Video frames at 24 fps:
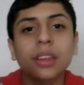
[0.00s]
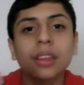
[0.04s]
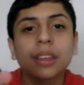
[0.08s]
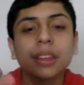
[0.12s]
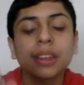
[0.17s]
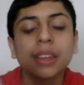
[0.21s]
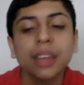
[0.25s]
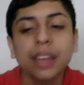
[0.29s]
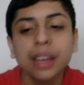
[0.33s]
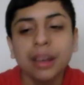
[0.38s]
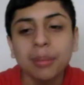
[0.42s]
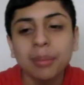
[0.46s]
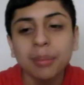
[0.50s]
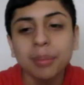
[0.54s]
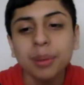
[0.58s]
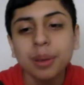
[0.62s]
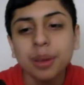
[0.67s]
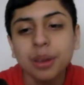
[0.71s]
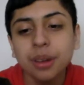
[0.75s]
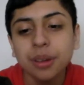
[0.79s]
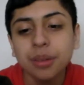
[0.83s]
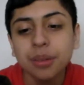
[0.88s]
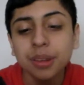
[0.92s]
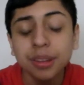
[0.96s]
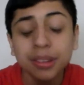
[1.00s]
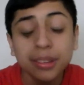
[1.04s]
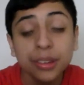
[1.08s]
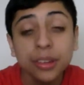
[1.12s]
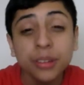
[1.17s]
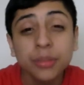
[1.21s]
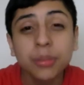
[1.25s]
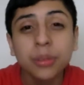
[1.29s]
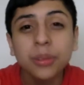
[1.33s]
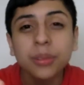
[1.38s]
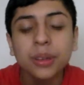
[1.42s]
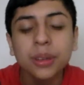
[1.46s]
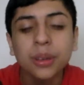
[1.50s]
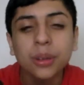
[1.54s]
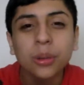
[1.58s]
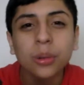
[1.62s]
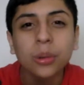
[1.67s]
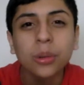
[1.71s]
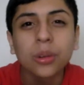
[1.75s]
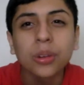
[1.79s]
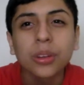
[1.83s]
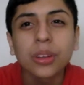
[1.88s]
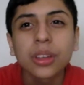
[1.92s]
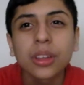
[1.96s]
yeah, but uh, this it's really
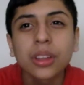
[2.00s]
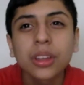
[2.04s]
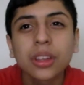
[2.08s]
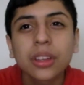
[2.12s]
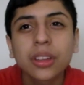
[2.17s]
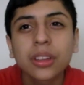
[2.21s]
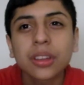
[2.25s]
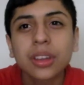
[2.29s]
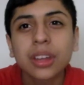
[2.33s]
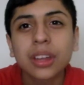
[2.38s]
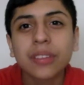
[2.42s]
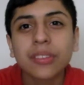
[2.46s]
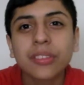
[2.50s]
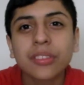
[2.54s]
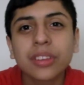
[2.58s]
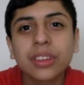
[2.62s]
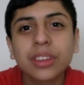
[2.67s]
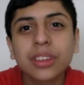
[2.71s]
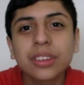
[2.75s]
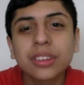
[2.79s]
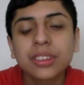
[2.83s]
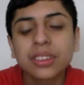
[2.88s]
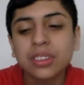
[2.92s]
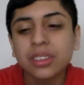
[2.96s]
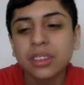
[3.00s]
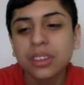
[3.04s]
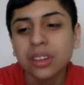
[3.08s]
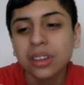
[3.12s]
cool to have this.